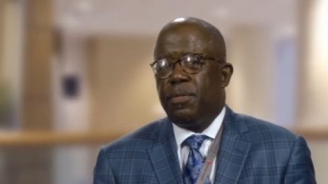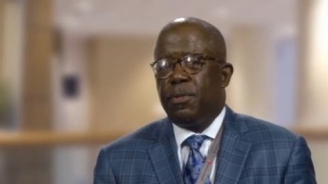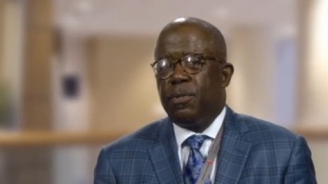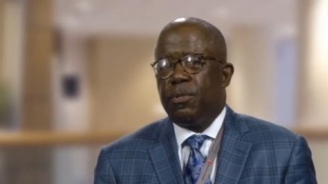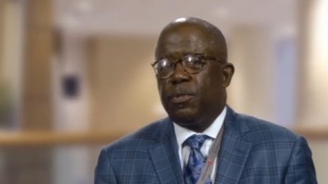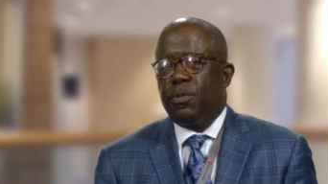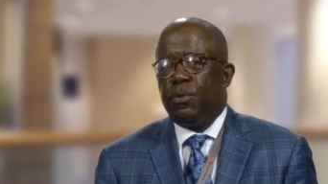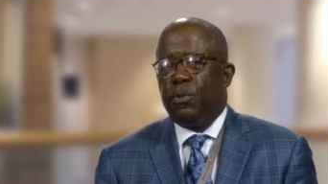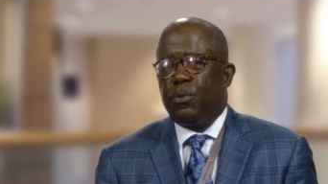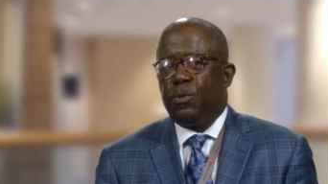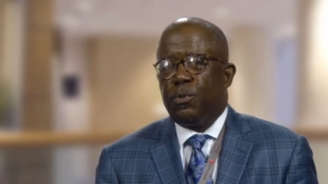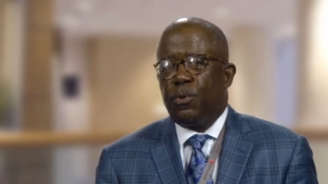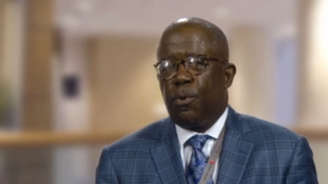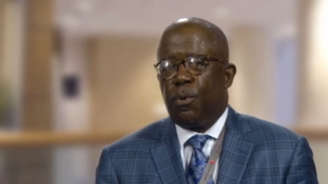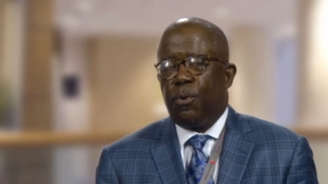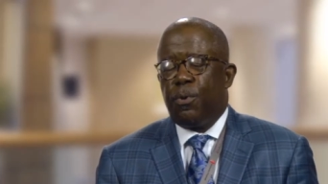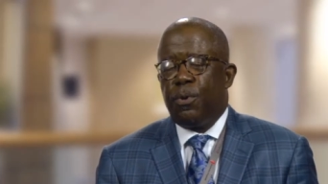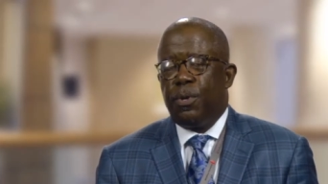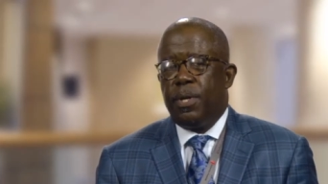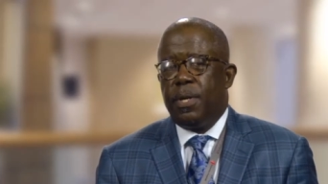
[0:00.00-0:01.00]
this
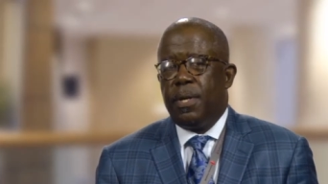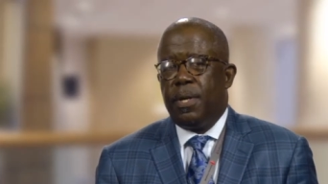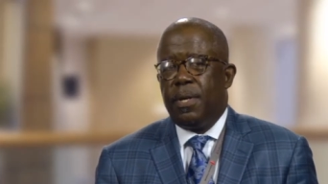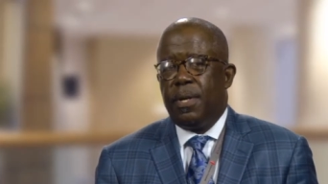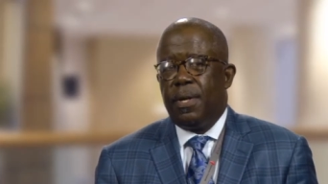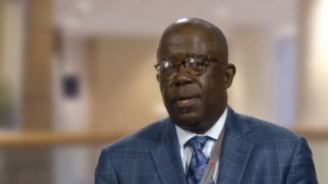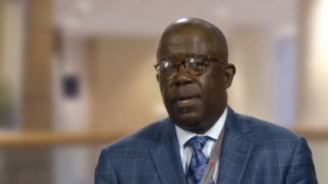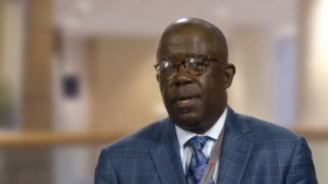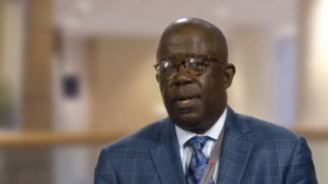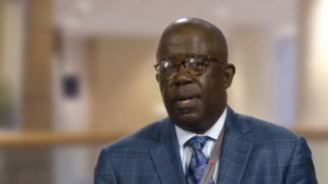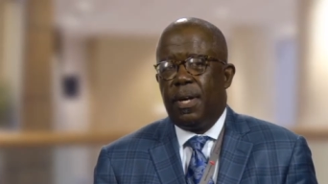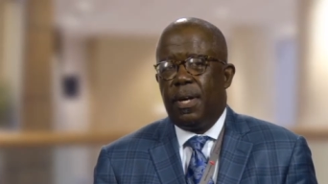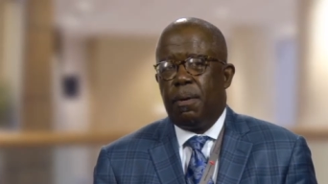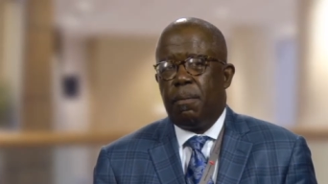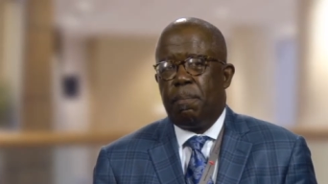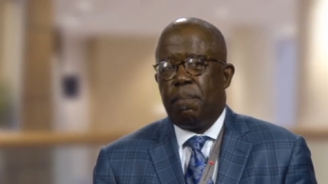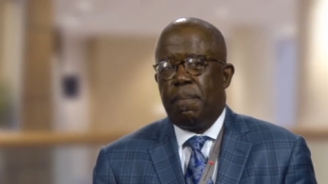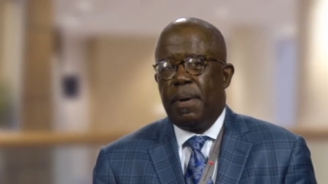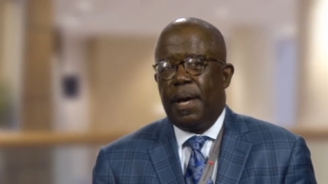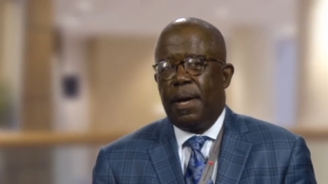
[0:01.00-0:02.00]
concern
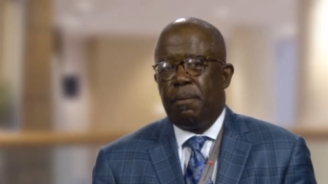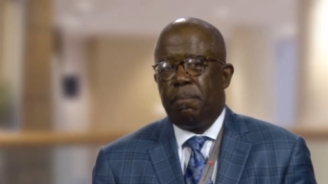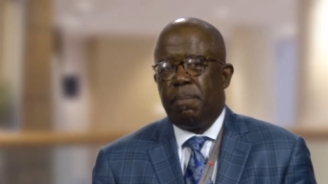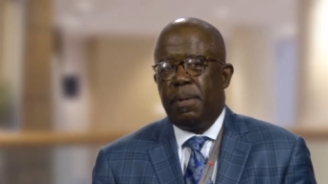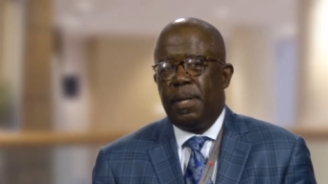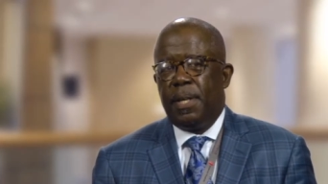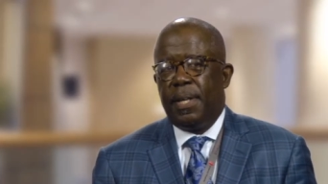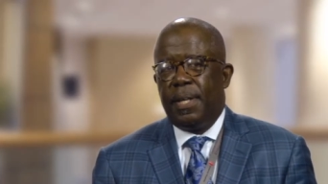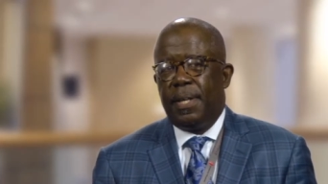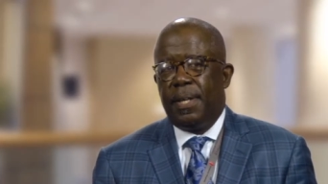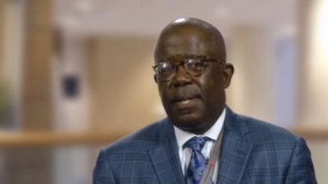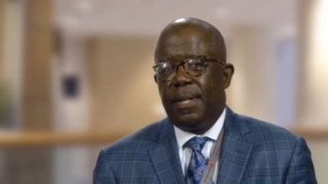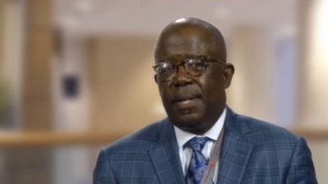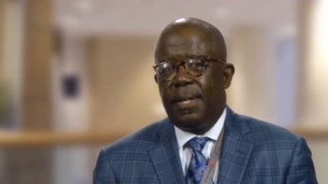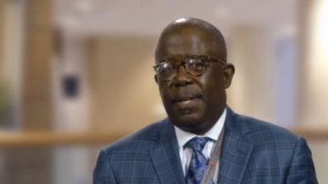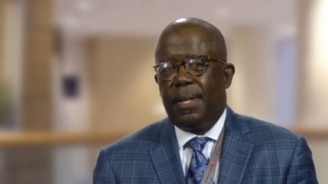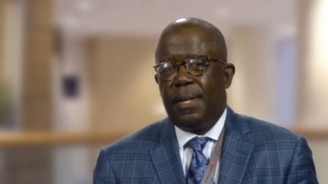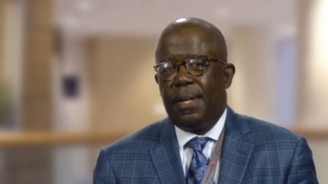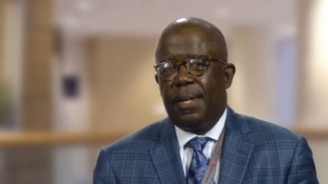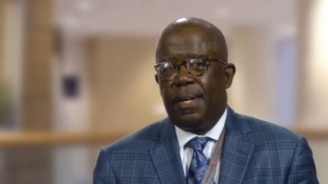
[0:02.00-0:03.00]
about being
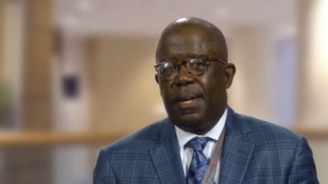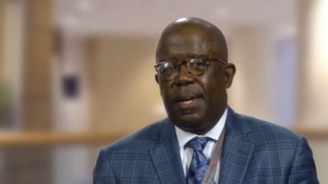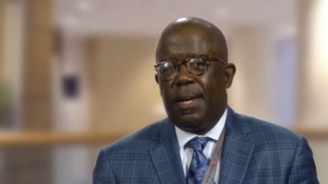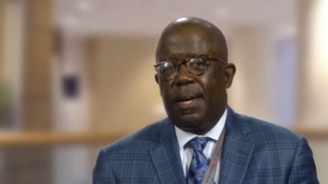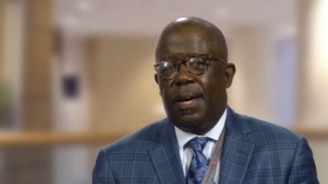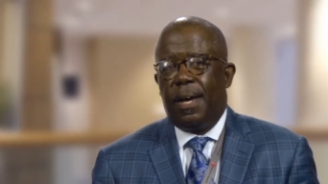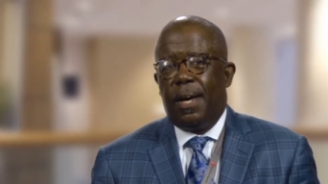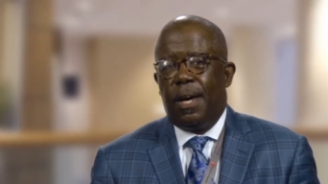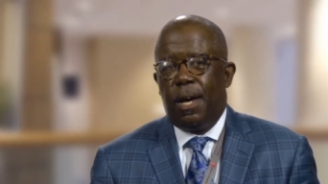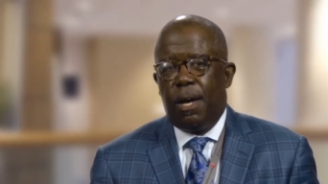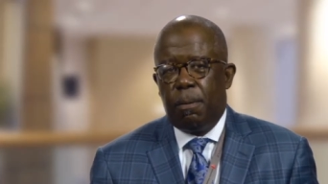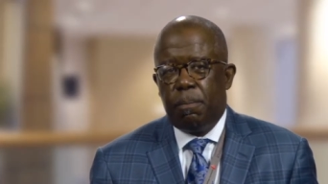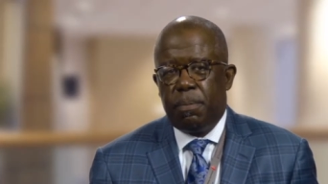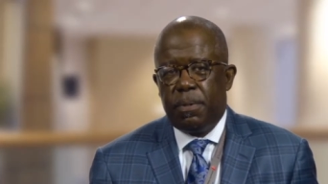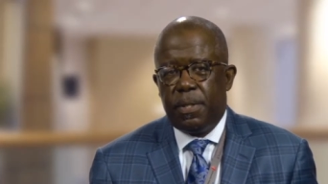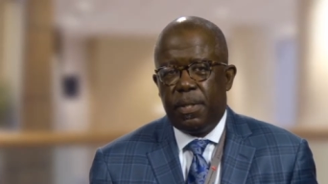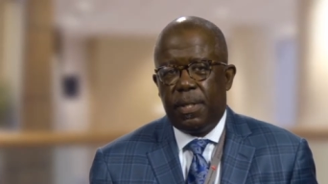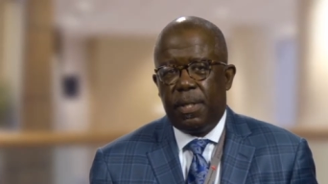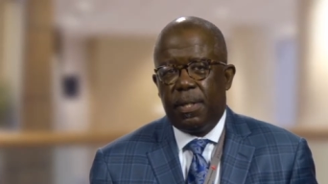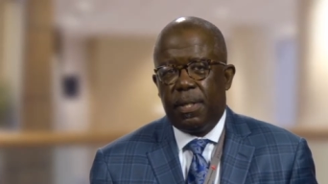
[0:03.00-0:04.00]
uh,
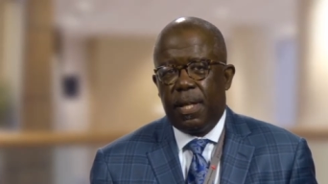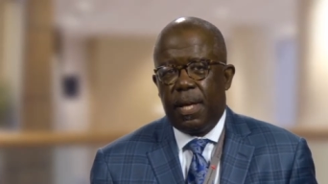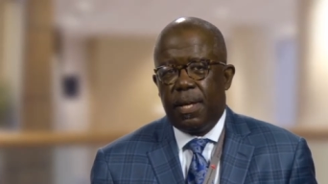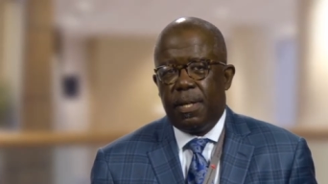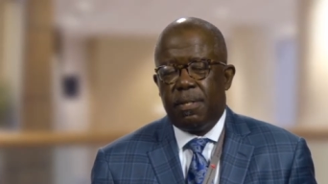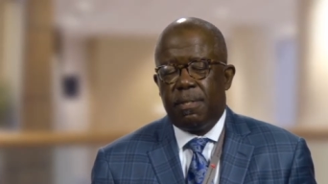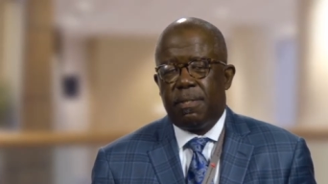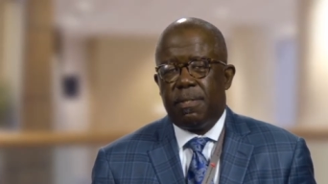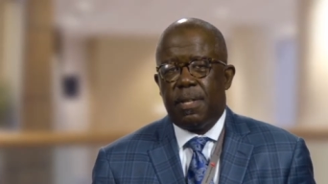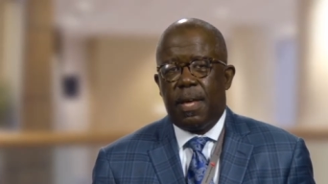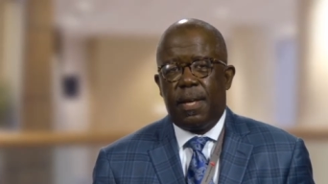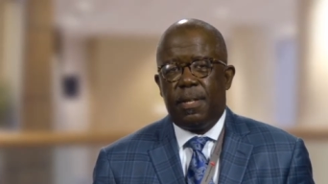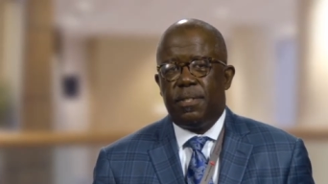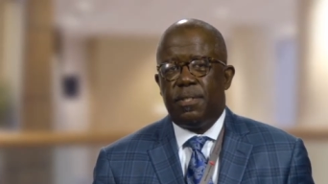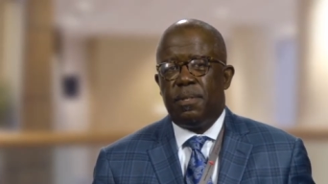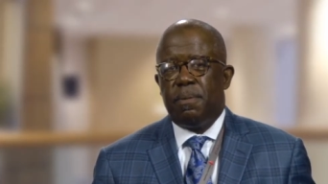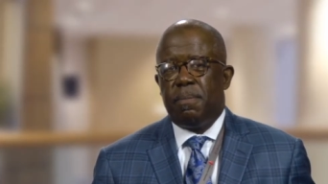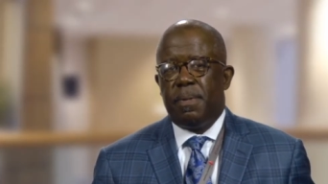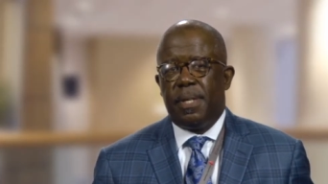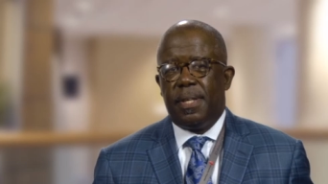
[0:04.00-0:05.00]
Humpty, they said
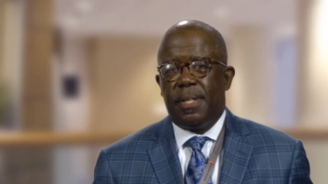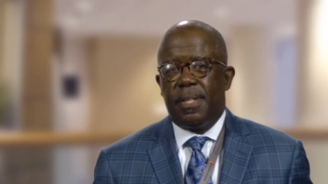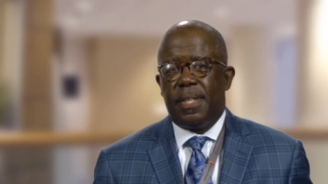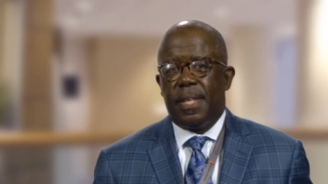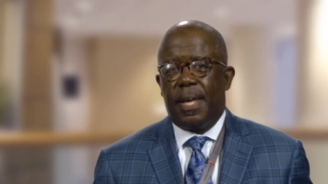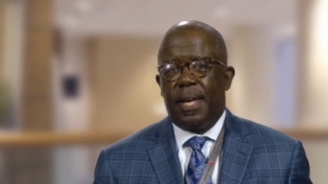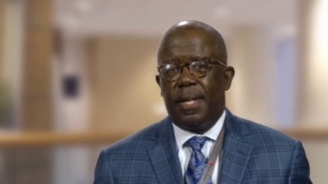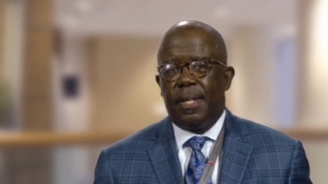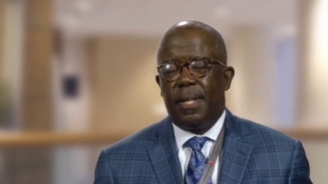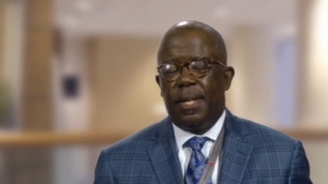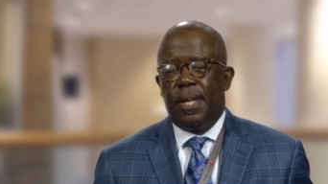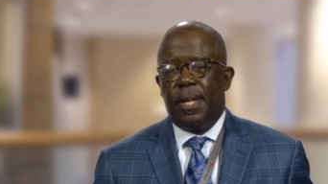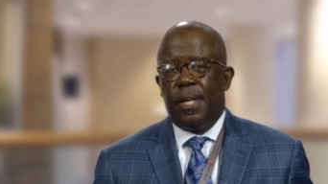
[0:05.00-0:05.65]
to me that